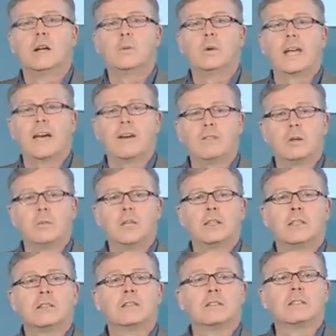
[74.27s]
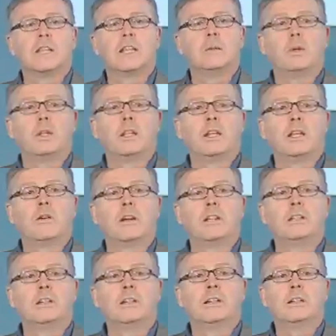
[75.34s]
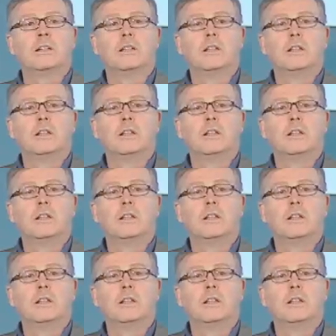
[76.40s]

we have to meet the sustainability criteria